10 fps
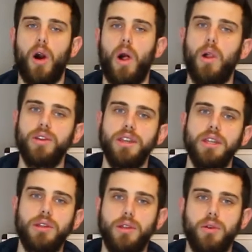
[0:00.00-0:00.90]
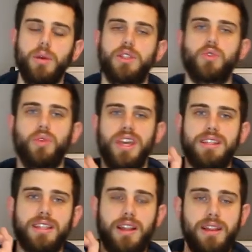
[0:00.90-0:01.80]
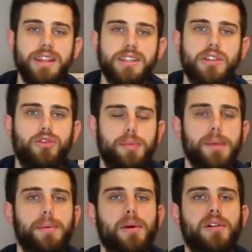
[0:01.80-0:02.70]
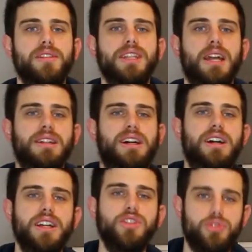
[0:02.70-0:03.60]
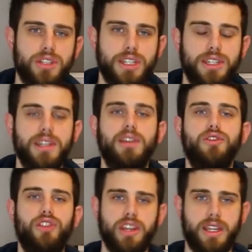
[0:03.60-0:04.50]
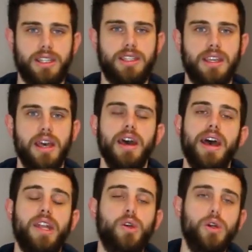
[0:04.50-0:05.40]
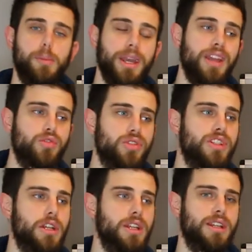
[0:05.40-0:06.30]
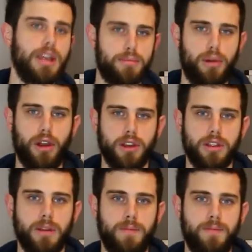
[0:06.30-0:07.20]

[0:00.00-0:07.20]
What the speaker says: all you need to do is create a list of people that are interested in fitness and could be interested in that product.